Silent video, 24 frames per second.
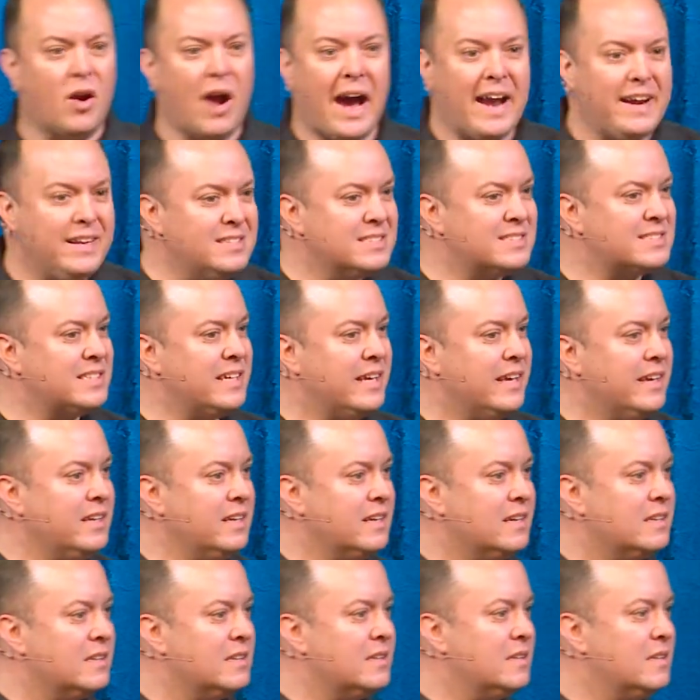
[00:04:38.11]
I didn't see it.
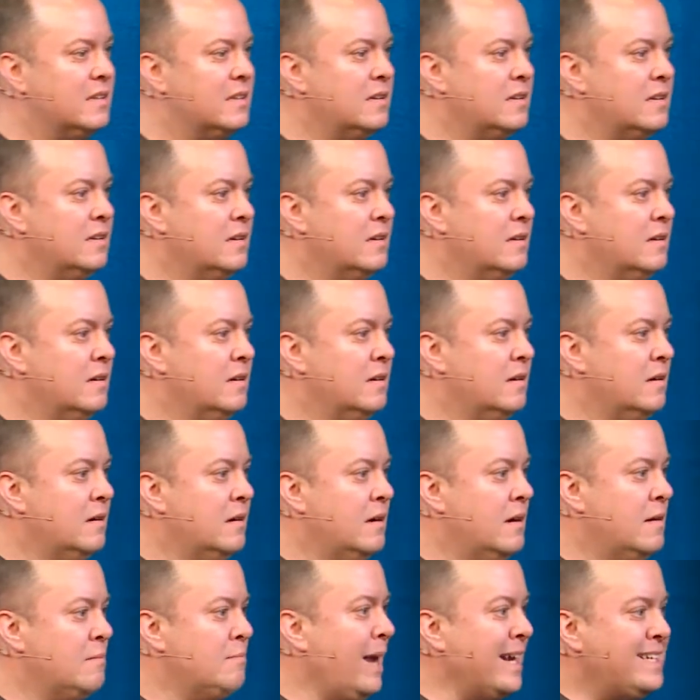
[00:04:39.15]

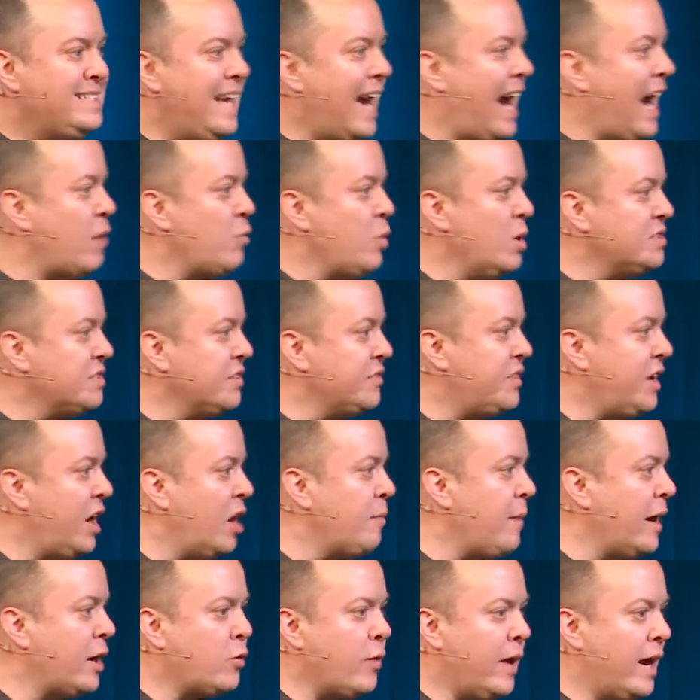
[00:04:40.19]
My dad wasn't there.
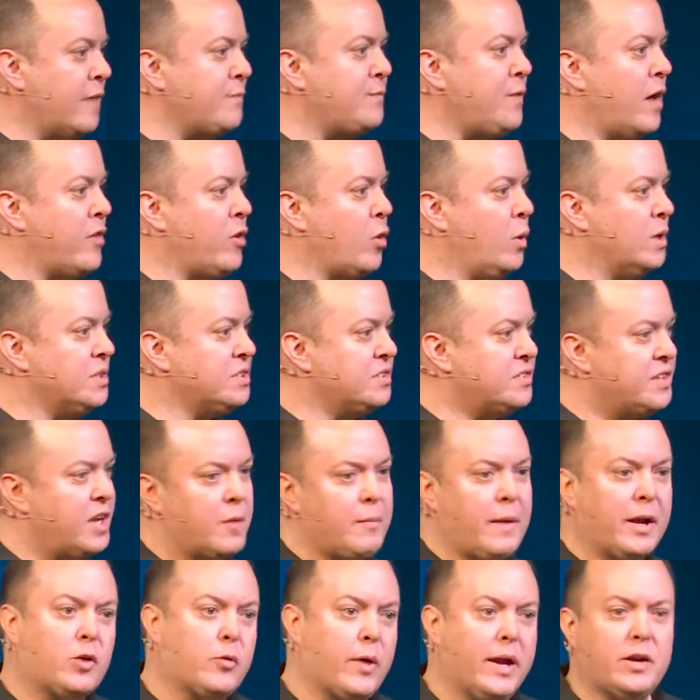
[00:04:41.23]
My grandfather wasn't there.
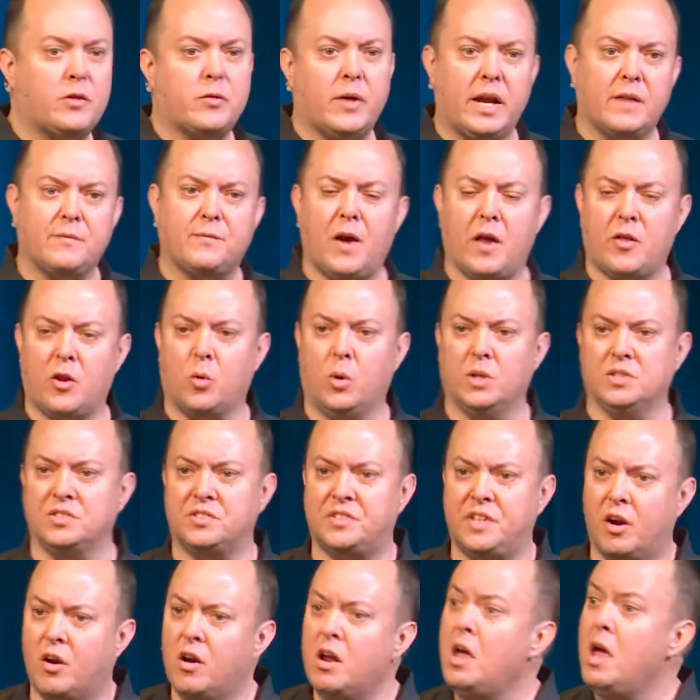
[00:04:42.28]
My great-grandfather wasn't
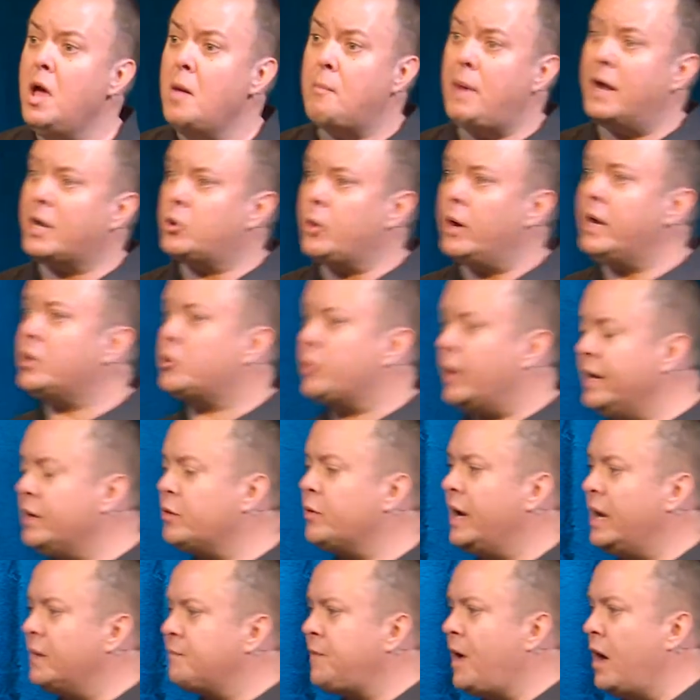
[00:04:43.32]
there. My
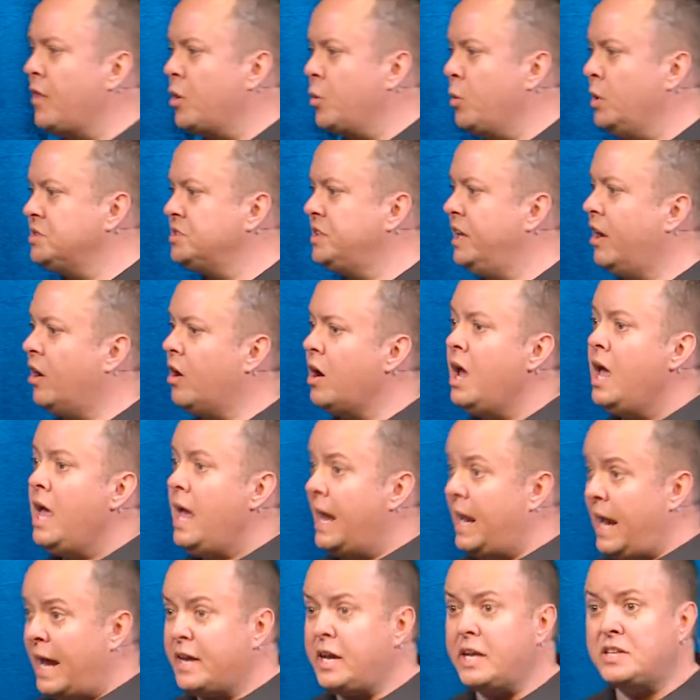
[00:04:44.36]
great-great-grandfather was there.
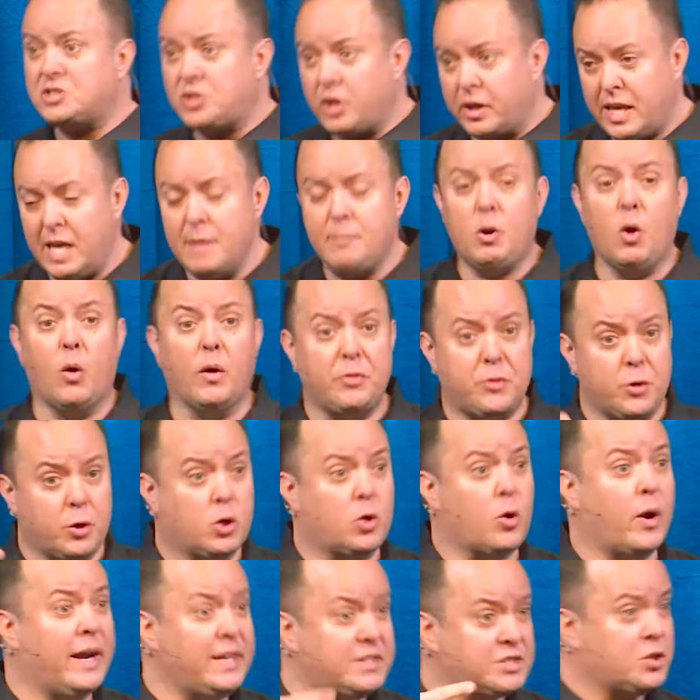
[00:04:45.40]
And I can keep going through
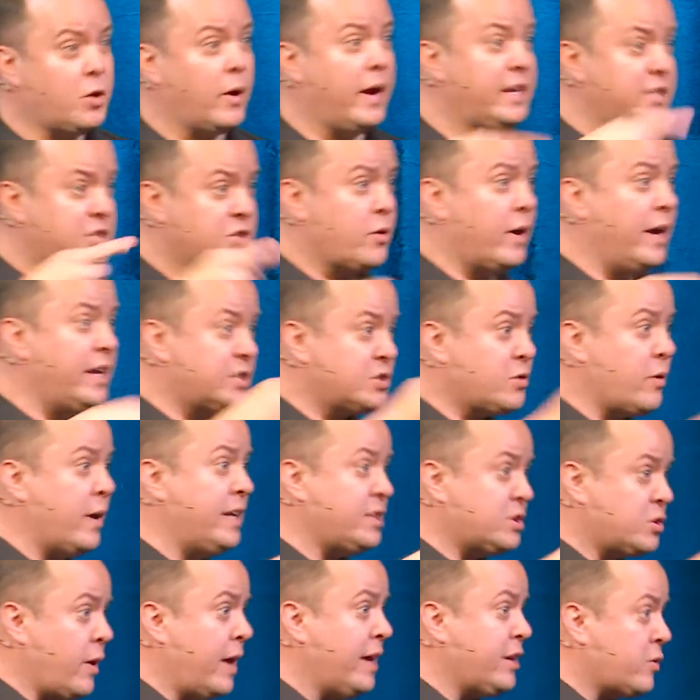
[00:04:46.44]

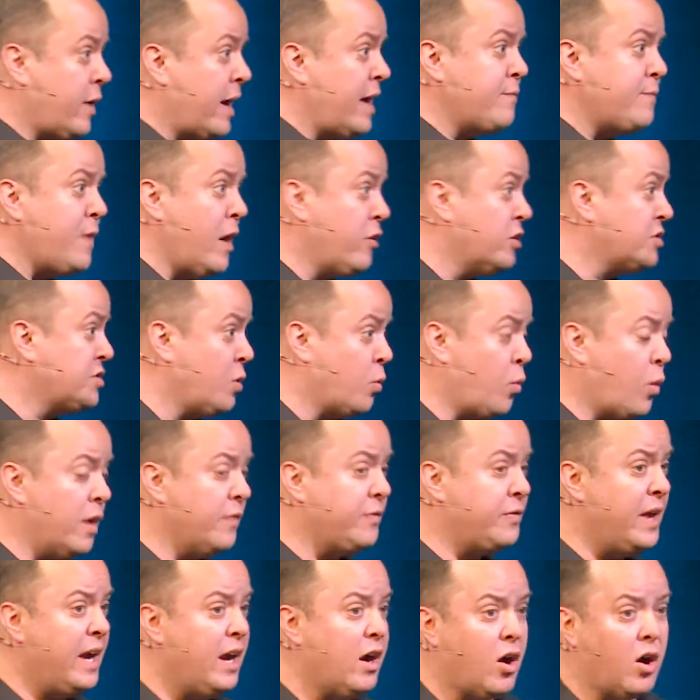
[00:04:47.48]
great-grandfathers that weren't
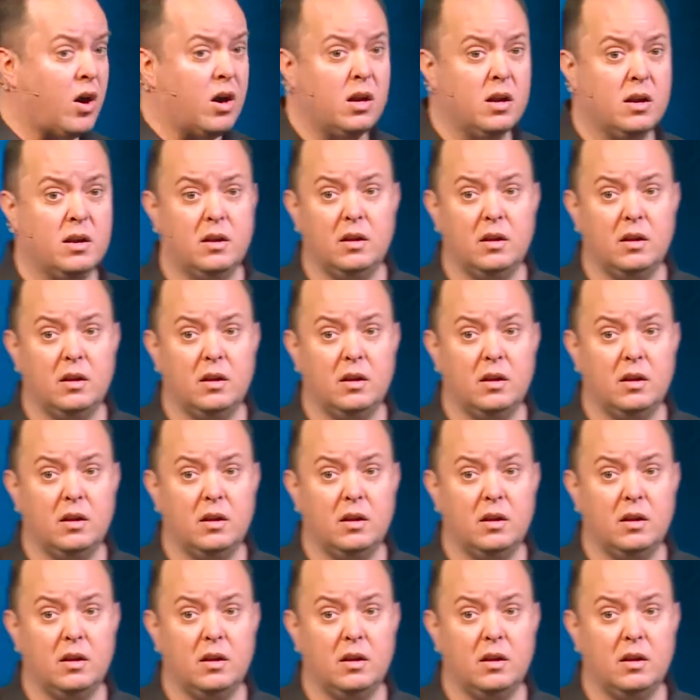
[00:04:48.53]
there.